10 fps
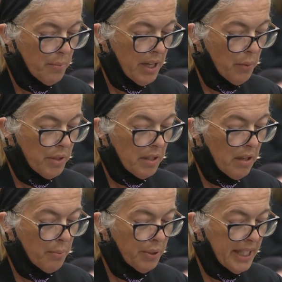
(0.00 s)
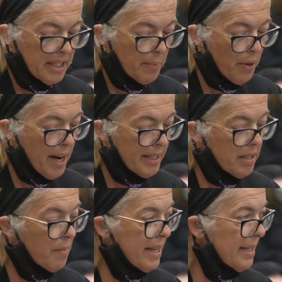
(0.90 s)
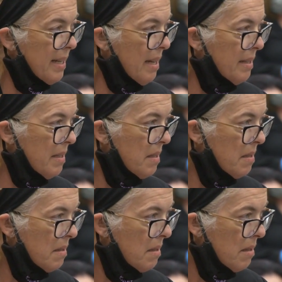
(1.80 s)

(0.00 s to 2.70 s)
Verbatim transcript: but it was a complete surprise to my sons.